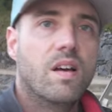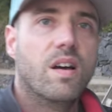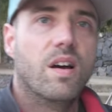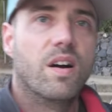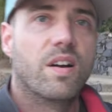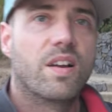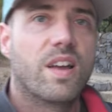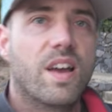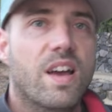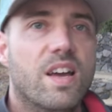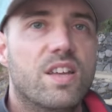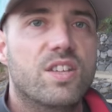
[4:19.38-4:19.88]

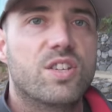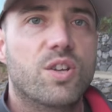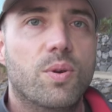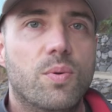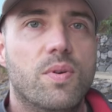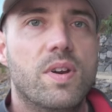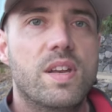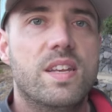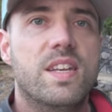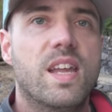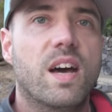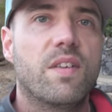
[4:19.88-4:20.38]
Okay, so
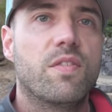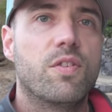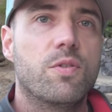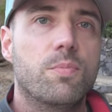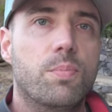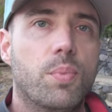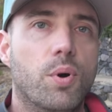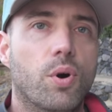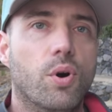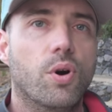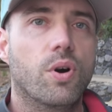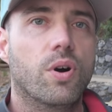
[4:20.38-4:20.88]
we're in
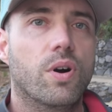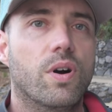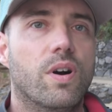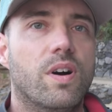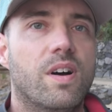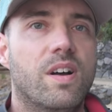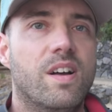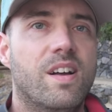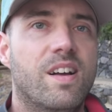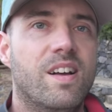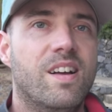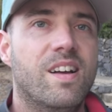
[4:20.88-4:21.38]
Davenport,
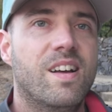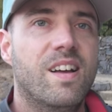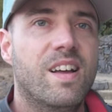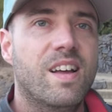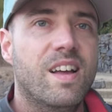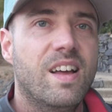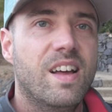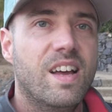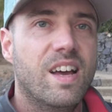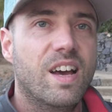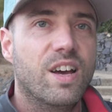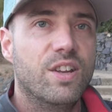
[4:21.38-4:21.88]

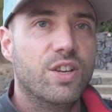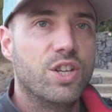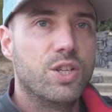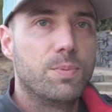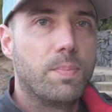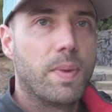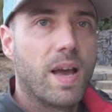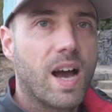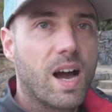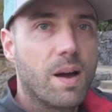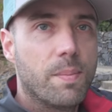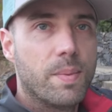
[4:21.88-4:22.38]
and just
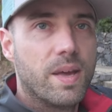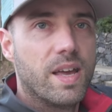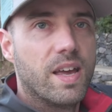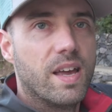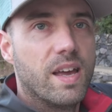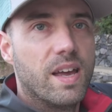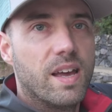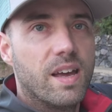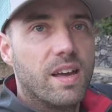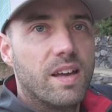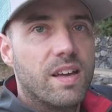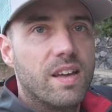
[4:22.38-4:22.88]
behind me
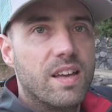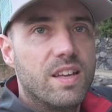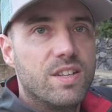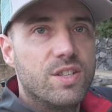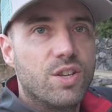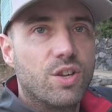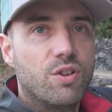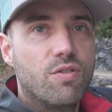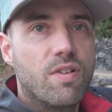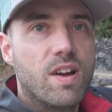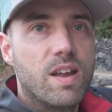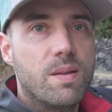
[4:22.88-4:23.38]
here is a
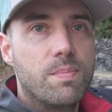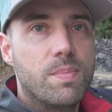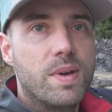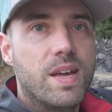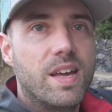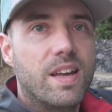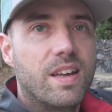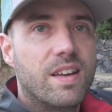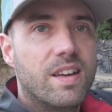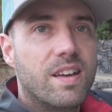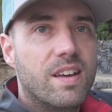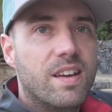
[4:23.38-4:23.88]
great
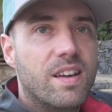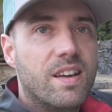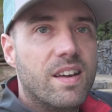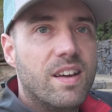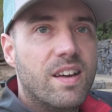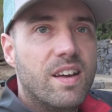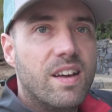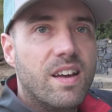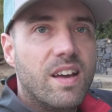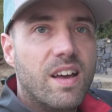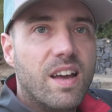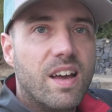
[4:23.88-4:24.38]
big
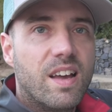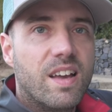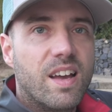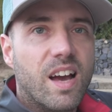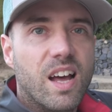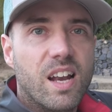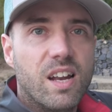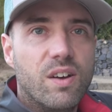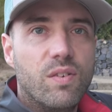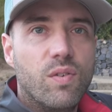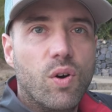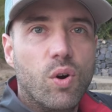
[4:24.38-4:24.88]

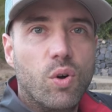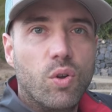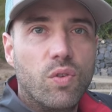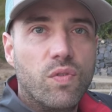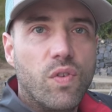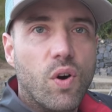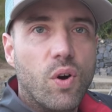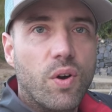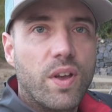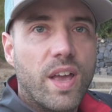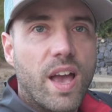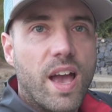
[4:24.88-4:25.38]
kind of old
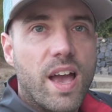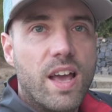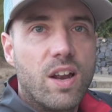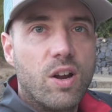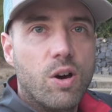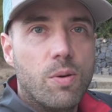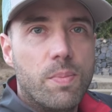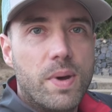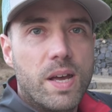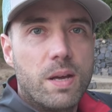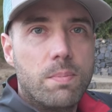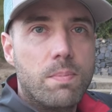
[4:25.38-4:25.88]
volcano,
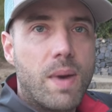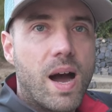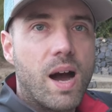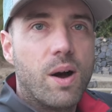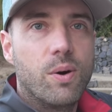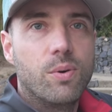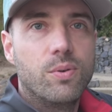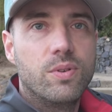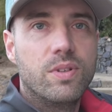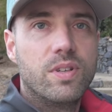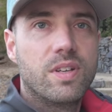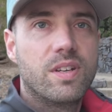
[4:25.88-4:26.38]
a big
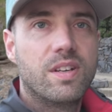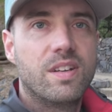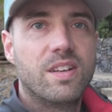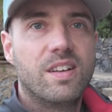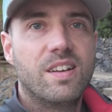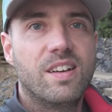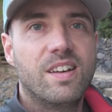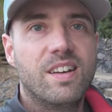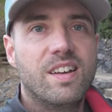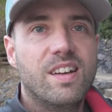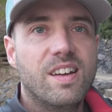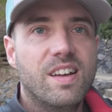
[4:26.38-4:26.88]
mound,
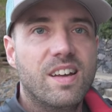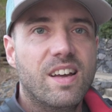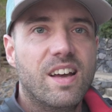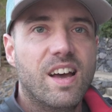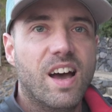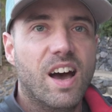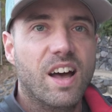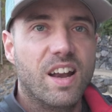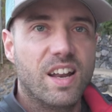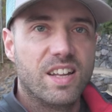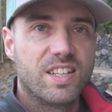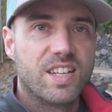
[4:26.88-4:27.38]

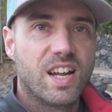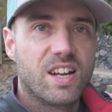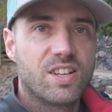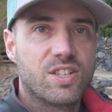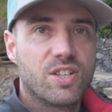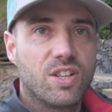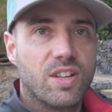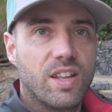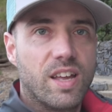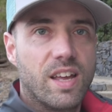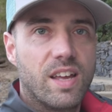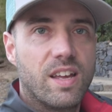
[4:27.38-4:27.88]
and it's
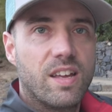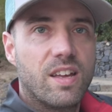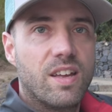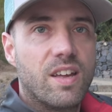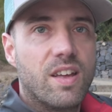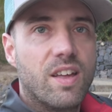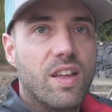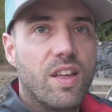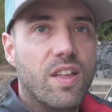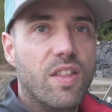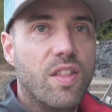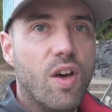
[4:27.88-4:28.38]
actually
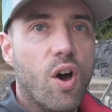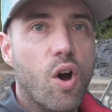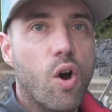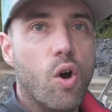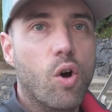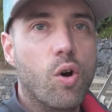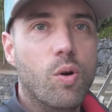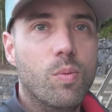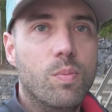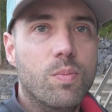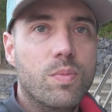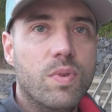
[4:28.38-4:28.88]
the
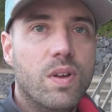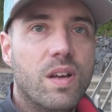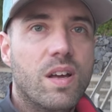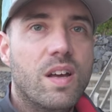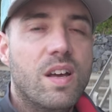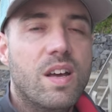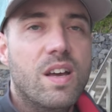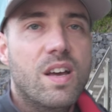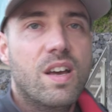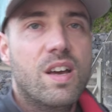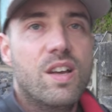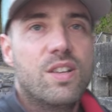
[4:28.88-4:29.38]
home
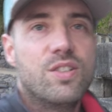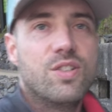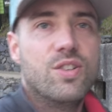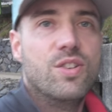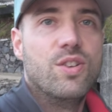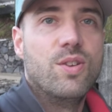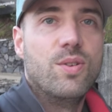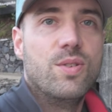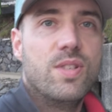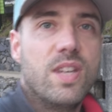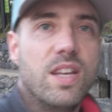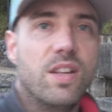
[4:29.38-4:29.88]
to
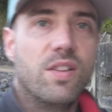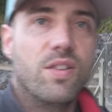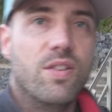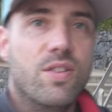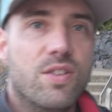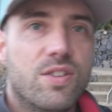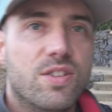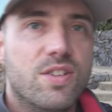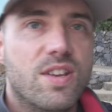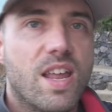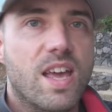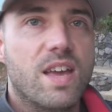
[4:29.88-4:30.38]
New
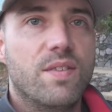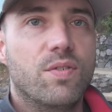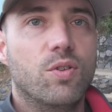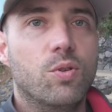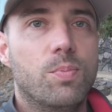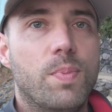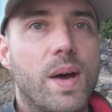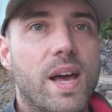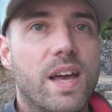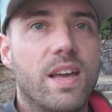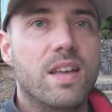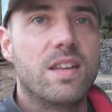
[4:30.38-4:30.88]
Zealand's naval
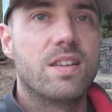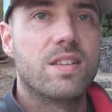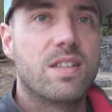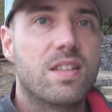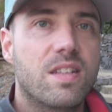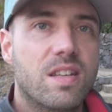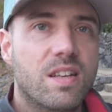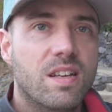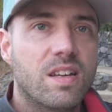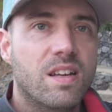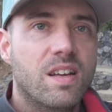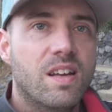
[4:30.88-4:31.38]

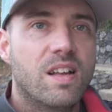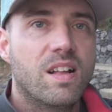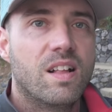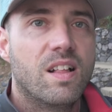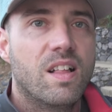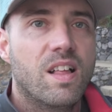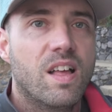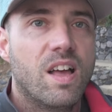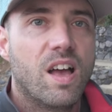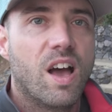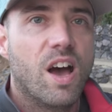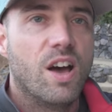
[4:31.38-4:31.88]
base.
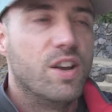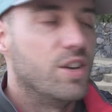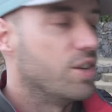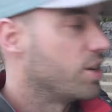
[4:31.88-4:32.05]
And